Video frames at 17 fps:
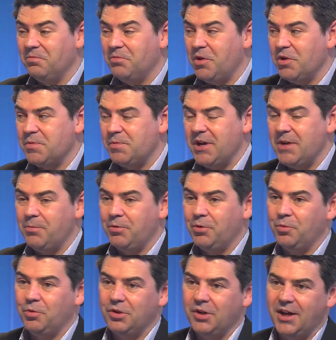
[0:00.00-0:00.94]
most people
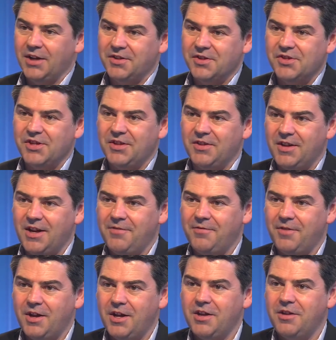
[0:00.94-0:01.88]
would like to see the
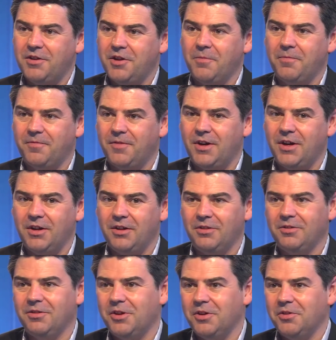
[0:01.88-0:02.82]
FA Cup final
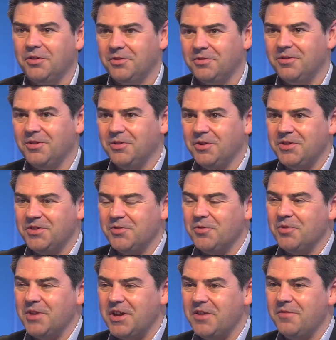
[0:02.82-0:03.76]
on its
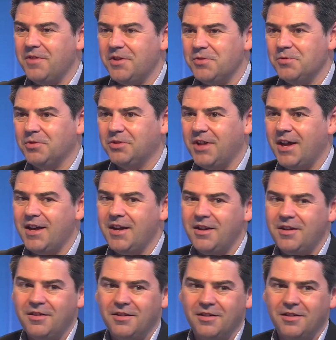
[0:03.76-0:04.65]
own individual day